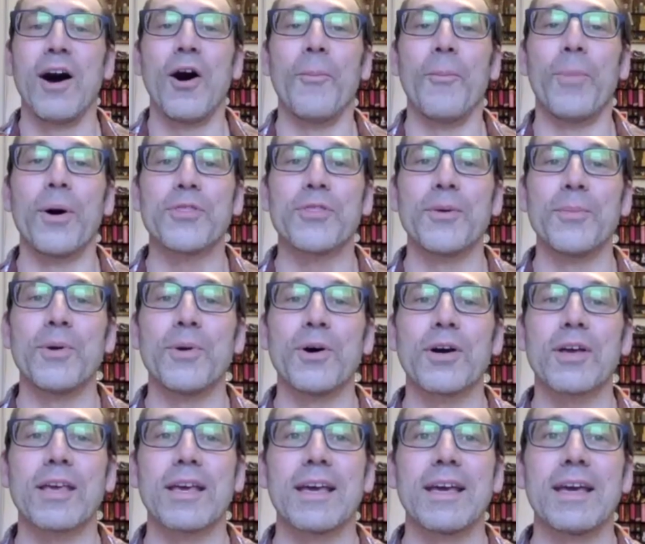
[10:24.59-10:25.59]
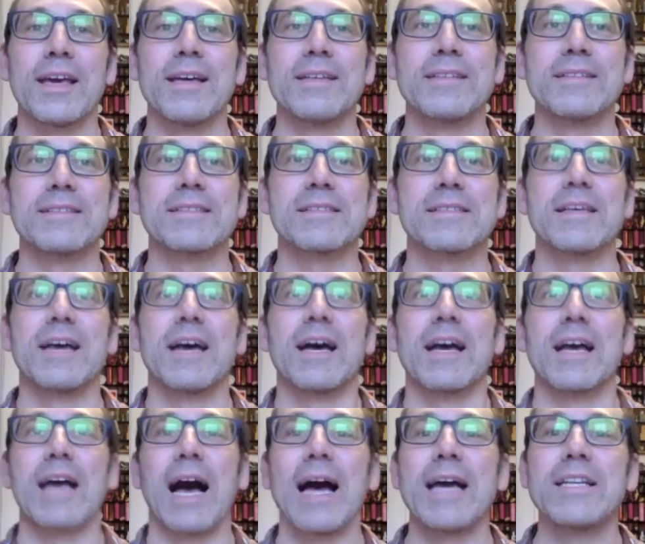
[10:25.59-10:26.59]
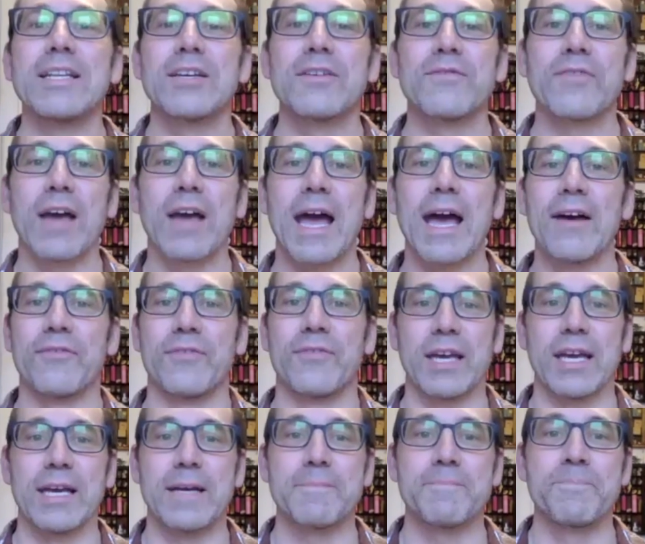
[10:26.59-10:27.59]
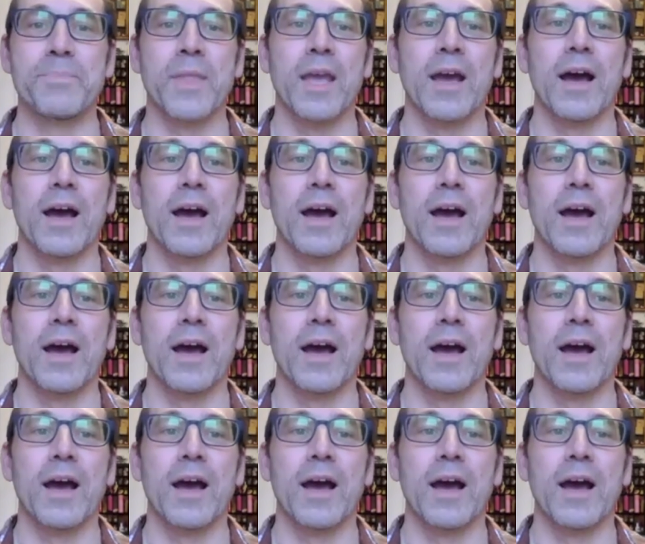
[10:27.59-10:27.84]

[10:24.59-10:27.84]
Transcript: But the book is kind of heavy